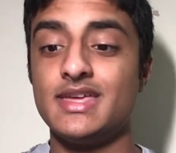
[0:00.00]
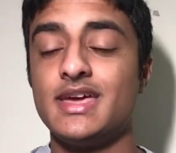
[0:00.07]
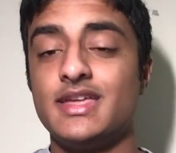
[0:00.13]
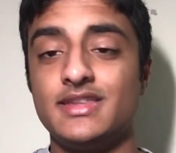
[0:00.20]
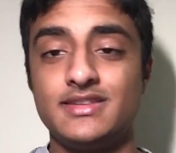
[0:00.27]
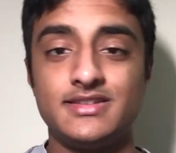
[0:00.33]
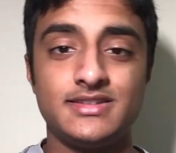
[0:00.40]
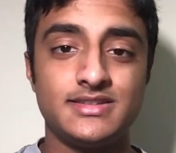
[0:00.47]

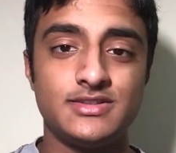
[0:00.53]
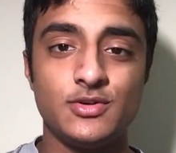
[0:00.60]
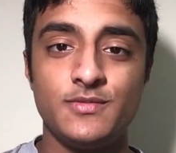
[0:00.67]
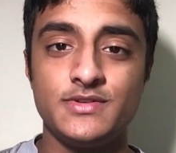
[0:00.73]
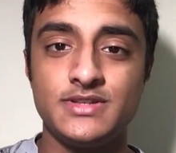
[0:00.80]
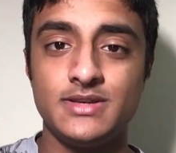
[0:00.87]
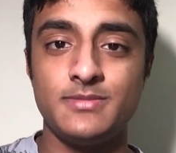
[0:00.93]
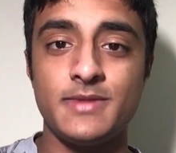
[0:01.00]
this is
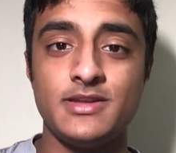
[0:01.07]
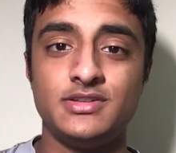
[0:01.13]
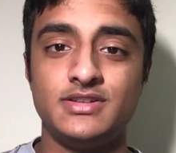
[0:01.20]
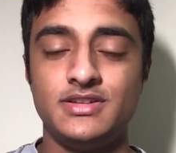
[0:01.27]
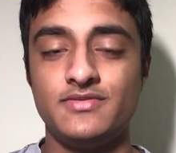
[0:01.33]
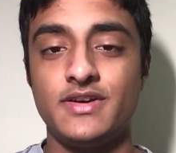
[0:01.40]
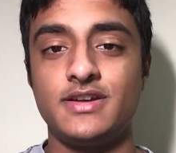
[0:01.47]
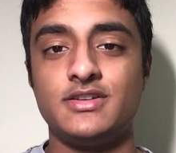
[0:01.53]
obviously a major
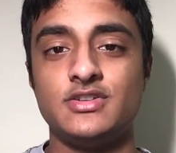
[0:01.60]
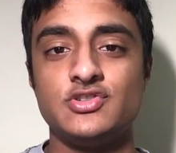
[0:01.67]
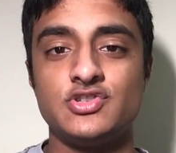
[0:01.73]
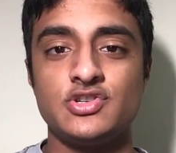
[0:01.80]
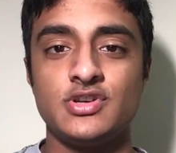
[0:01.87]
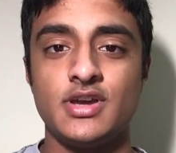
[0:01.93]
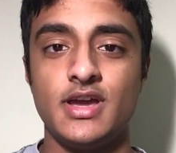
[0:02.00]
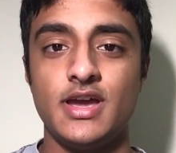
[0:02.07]

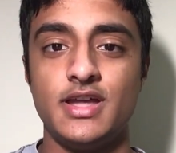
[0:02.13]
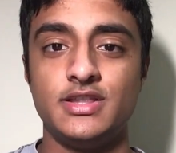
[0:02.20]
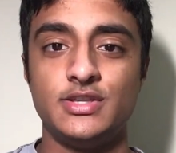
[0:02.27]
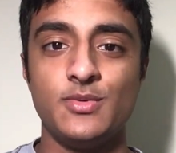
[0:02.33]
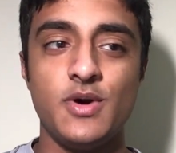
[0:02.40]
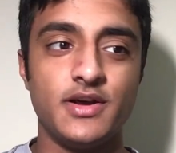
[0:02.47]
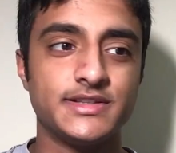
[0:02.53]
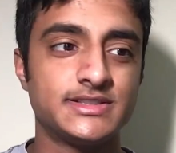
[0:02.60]
disadvantage
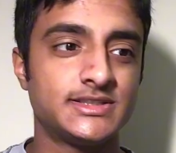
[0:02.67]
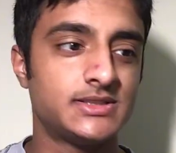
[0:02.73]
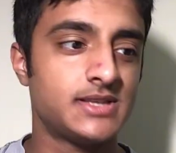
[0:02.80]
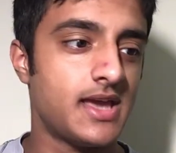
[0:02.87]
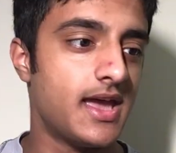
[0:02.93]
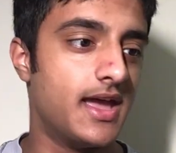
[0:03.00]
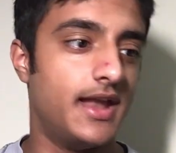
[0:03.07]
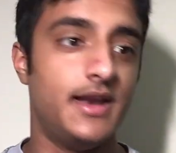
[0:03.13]
to us.
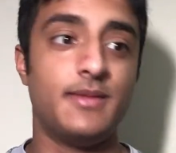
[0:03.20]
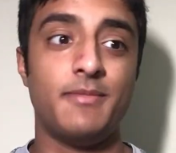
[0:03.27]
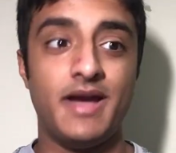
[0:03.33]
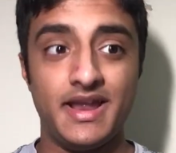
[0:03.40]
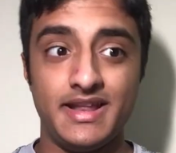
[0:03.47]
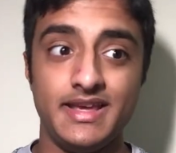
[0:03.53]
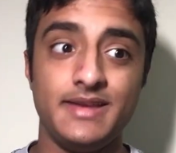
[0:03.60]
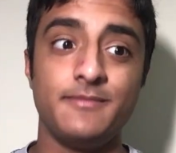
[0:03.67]
And
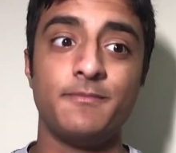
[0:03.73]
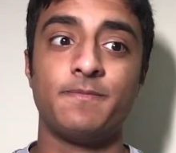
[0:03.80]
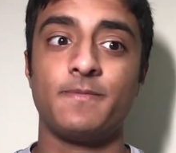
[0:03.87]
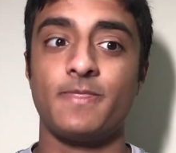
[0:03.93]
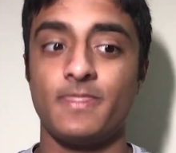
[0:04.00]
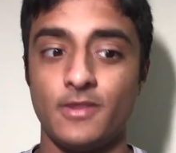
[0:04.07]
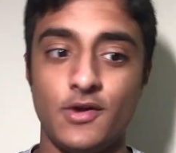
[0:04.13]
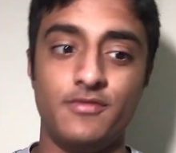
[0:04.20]
Manning,
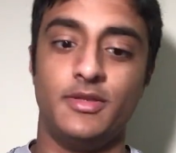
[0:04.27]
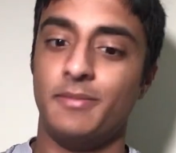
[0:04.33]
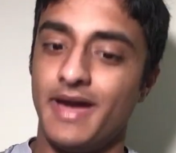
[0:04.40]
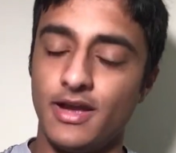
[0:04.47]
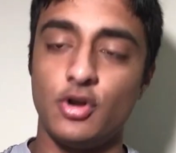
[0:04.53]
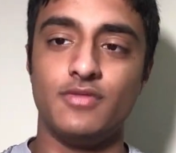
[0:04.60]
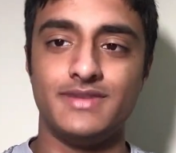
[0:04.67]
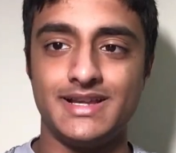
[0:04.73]
off the
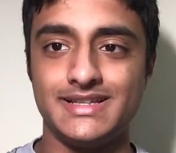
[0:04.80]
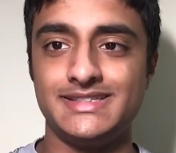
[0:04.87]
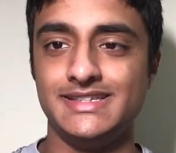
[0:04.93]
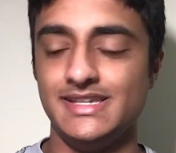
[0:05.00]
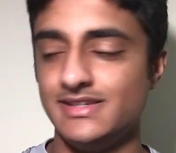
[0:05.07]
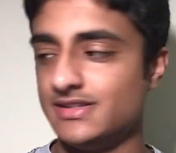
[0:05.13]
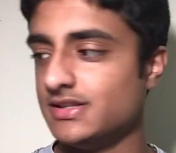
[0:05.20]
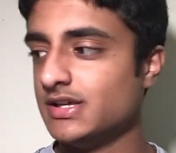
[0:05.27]
back of last
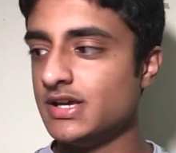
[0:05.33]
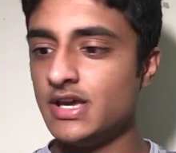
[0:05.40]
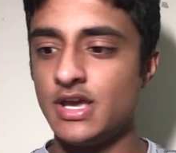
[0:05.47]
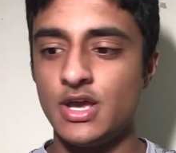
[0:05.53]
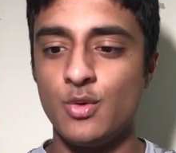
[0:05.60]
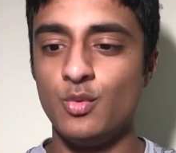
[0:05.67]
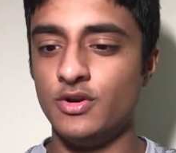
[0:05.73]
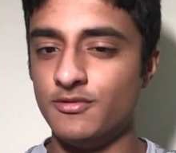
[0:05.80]
season,
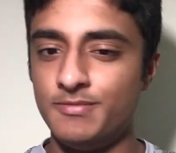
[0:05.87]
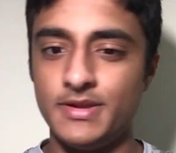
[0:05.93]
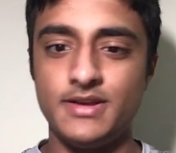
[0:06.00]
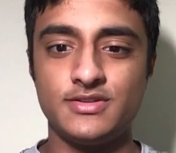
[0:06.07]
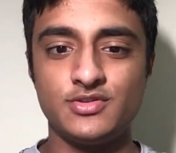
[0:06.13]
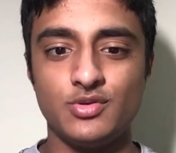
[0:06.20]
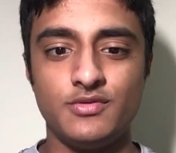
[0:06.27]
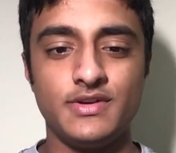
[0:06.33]
would have been
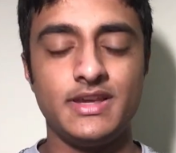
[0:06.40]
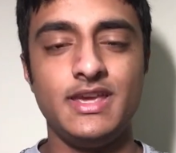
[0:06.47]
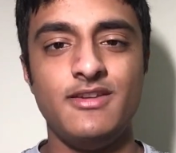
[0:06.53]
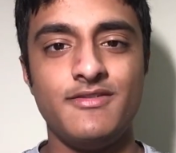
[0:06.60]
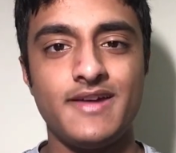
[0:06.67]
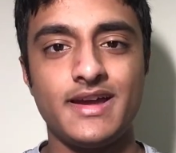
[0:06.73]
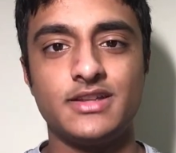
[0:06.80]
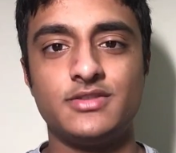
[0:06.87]
sort of a key
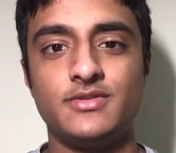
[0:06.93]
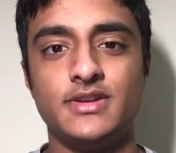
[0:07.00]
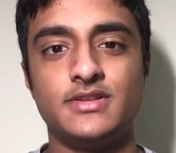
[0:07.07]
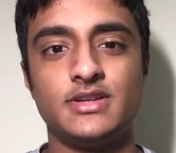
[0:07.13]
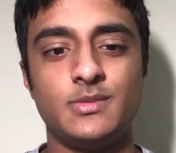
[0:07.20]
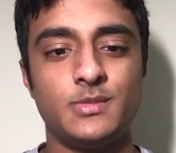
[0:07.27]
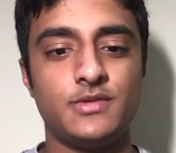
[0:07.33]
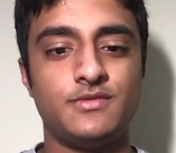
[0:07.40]
factor in
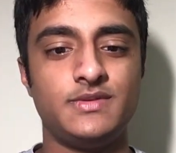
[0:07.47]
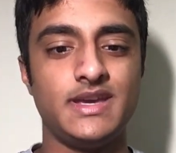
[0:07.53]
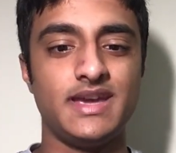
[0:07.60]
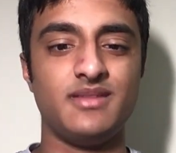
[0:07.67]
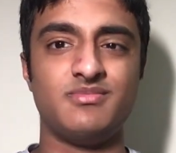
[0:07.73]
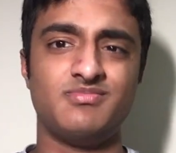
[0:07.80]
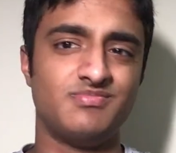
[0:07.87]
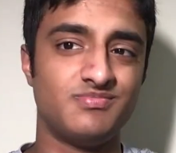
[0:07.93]
terms of
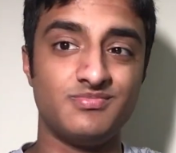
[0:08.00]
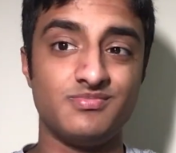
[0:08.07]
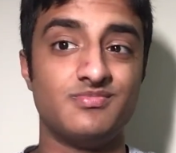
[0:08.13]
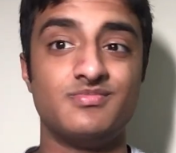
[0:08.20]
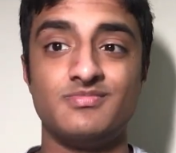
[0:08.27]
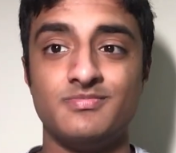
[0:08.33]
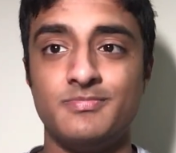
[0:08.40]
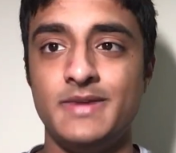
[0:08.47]
getting
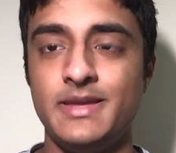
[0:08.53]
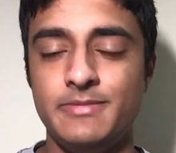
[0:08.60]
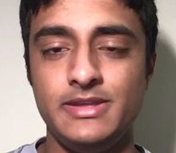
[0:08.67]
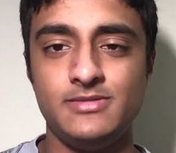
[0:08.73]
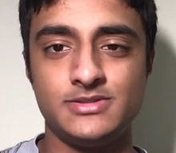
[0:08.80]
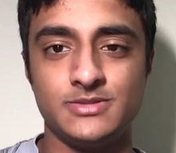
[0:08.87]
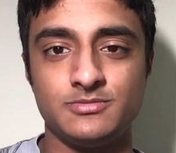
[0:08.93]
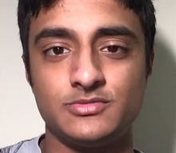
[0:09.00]

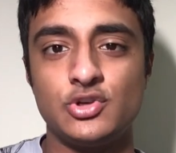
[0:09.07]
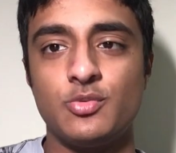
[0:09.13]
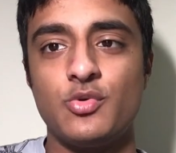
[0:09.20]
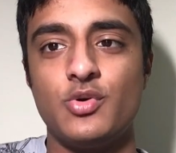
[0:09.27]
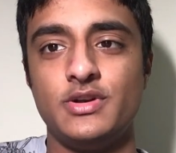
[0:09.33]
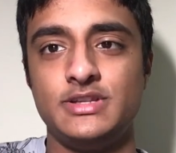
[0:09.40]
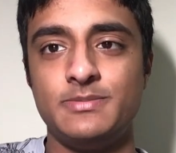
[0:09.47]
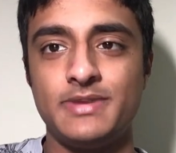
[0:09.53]
maybe some top
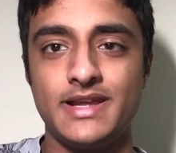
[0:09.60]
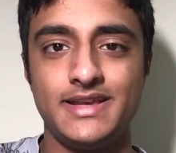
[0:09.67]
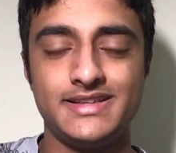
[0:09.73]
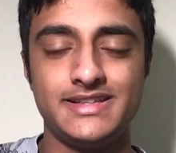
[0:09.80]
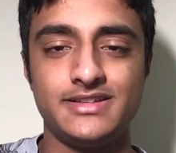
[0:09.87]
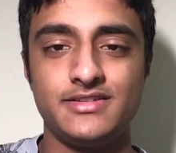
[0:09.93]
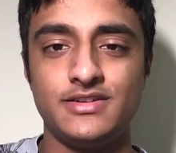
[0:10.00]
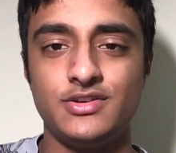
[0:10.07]
quality players
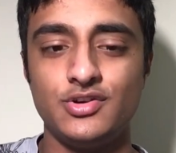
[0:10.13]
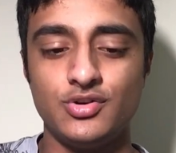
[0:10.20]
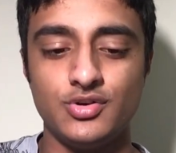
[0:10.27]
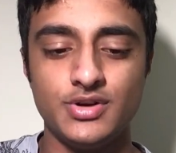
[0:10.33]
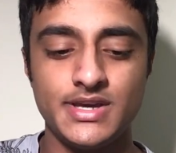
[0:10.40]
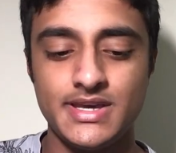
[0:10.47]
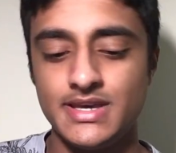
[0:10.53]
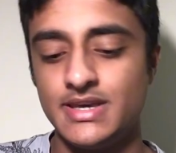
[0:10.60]
into the door.
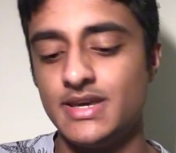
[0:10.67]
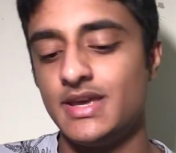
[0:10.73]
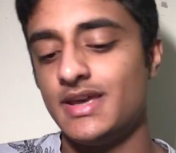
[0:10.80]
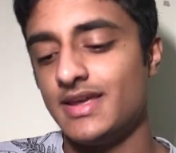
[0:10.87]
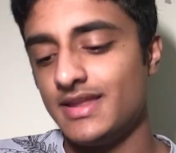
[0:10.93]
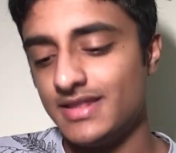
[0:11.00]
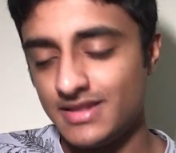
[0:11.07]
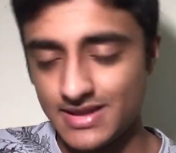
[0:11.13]

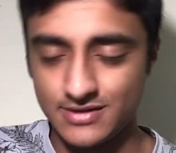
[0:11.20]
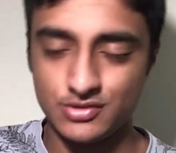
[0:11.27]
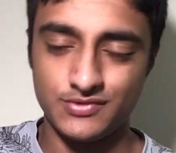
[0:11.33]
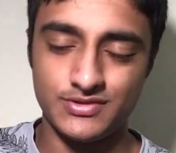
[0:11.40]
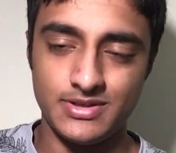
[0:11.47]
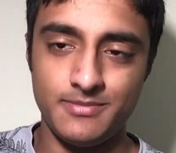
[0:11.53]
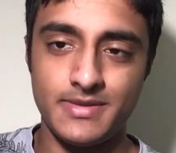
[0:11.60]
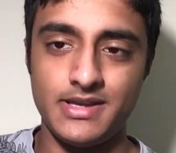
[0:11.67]
That's
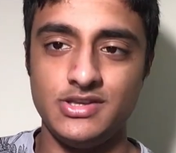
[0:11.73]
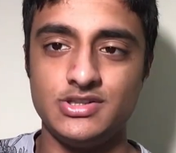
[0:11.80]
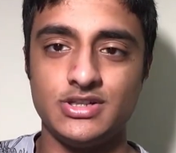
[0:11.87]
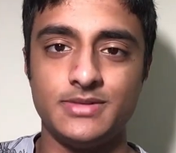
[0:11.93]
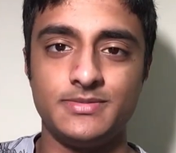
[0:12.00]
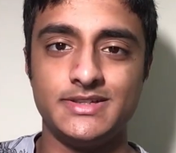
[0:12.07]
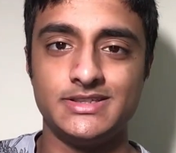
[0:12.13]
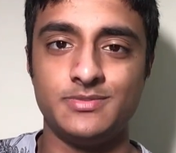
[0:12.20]
obviously a
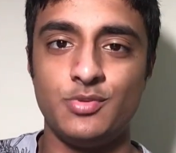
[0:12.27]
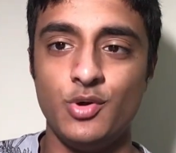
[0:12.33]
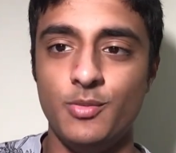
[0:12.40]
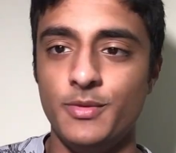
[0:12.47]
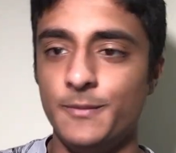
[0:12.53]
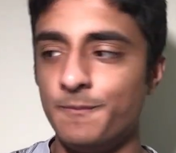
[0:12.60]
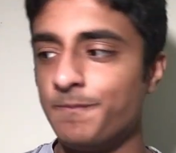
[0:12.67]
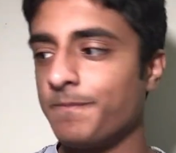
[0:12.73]
major
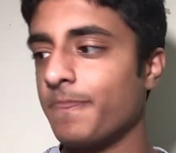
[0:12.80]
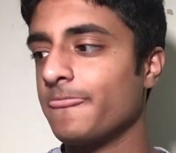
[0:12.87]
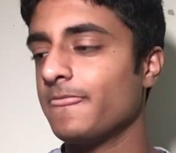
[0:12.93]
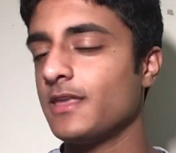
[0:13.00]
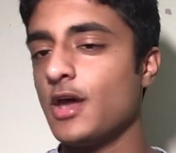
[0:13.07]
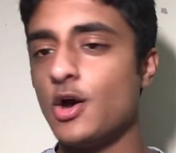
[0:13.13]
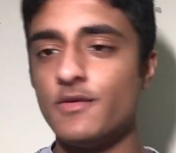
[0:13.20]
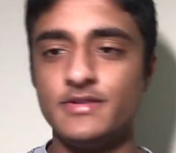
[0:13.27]
disappointment.
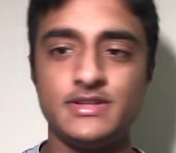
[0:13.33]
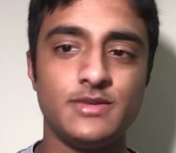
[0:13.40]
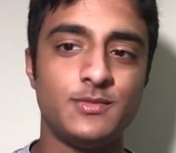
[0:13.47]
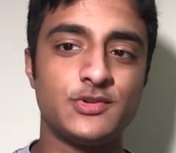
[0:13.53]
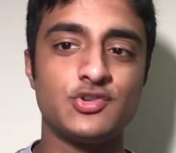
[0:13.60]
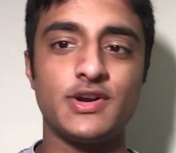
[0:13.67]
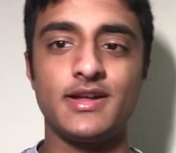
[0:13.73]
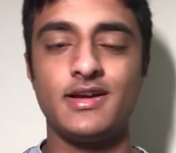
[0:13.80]
Obviously, we're
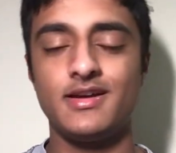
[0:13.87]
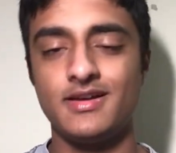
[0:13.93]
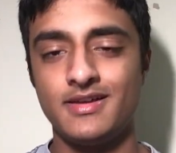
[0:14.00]
trying